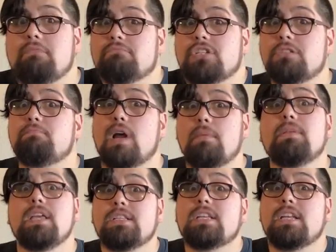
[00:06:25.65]
she's
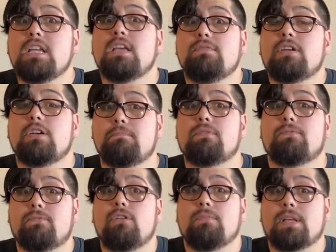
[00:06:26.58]
probably is gonna give a good
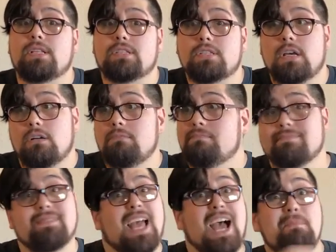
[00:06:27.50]
performance, so
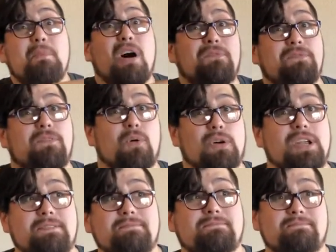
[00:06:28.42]
I'm all for
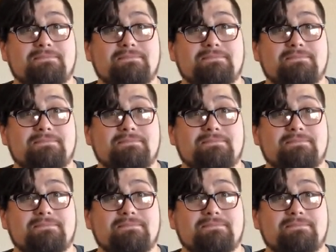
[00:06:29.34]
it.